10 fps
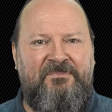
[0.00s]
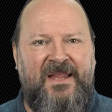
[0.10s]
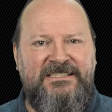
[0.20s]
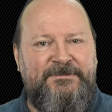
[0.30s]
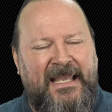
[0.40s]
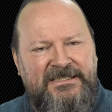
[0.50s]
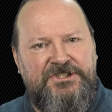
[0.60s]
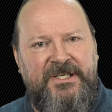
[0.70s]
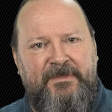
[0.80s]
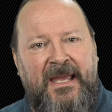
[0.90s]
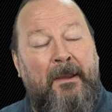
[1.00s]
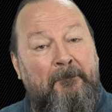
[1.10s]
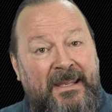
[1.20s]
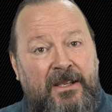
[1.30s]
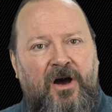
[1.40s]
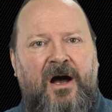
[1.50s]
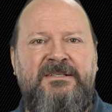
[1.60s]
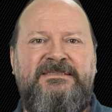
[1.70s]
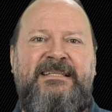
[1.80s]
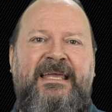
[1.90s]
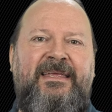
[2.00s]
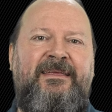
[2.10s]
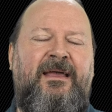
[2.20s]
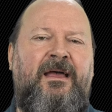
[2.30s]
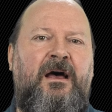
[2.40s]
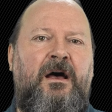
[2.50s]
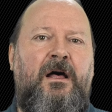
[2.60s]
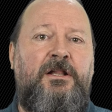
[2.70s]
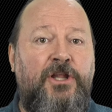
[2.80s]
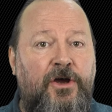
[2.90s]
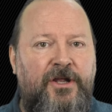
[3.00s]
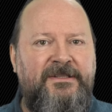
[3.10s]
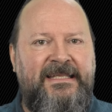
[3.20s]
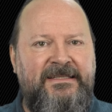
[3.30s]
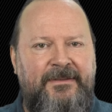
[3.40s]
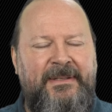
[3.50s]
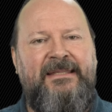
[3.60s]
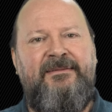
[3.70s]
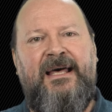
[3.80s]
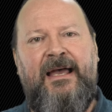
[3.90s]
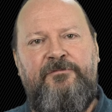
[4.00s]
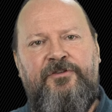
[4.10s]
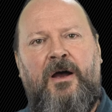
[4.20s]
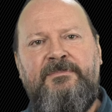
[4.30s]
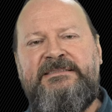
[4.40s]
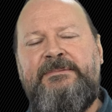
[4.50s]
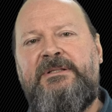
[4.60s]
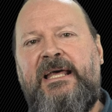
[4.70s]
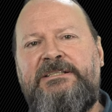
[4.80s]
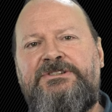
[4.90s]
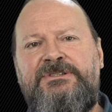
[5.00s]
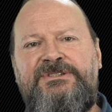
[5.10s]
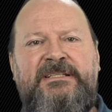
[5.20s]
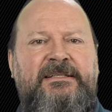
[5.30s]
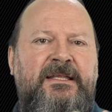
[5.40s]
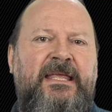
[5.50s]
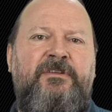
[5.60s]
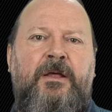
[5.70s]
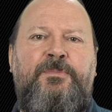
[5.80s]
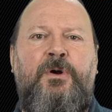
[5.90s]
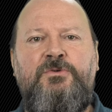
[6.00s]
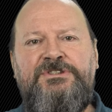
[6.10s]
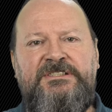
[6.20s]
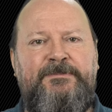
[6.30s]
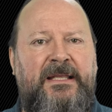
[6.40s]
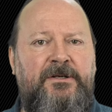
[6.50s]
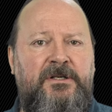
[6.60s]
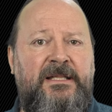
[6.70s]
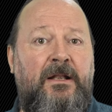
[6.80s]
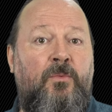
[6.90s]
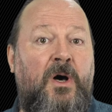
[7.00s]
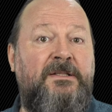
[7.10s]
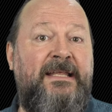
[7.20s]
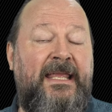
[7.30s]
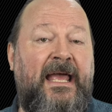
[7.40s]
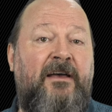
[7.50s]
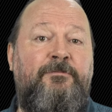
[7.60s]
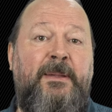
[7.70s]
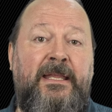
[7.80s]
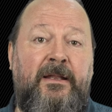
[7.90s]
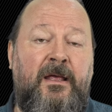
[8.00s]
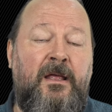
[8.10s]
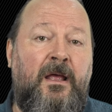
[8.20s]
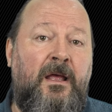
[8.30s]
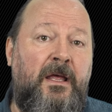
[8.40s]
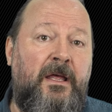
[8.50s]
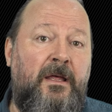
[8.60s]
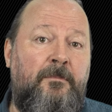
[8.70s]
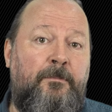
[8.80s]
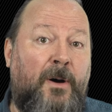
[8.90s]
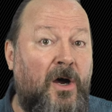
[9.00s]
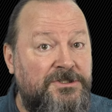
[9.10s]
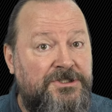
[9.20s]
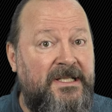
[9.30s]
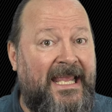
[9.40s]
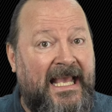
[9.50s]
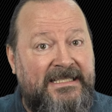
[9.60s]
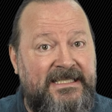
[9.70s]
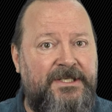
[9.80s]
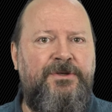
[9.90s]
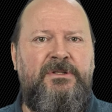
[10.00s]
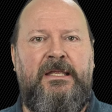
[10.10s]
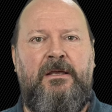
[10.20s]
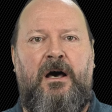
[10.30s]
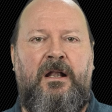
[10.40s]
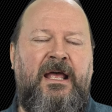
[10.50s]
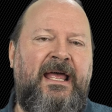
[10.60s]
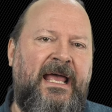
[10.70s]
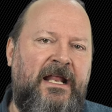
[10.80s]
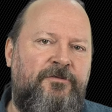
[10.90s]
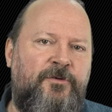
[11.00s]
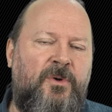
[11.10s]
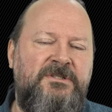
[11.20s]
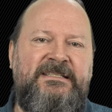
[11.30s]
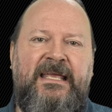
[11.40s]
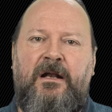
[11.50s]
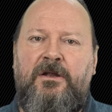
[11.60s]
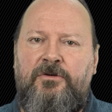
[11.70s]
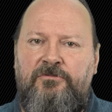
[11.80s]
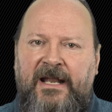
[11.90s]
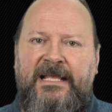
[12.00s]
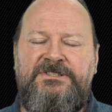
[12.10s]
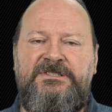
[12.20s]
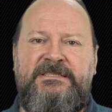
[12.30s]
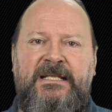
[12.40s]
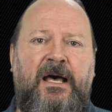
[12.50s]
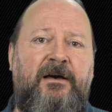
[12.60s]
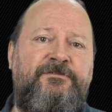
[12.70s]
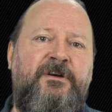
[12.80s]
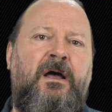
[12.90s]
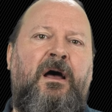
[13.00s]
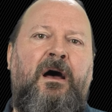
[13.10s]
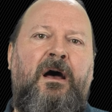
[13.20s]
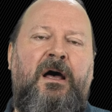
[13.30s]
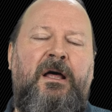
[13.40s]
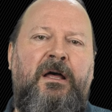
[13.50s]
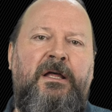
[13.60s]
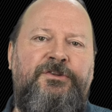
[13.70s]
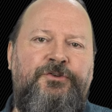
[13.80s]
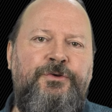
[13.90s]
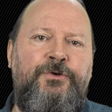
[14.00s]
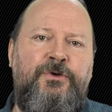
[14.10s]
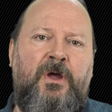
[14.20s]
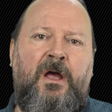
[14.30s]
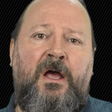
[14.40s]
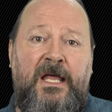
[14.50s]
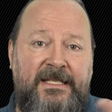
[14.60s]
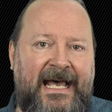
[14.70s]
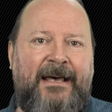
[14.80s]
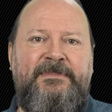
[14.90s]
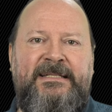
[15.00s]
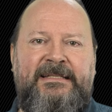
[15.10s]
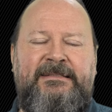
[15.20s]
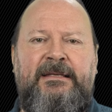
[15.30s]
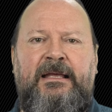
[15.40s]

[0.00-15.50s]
spaceship because they learned in the meantime from simulations that a given approach is better than what they have been partially executing on. And of course they are courageous enough to adapt it,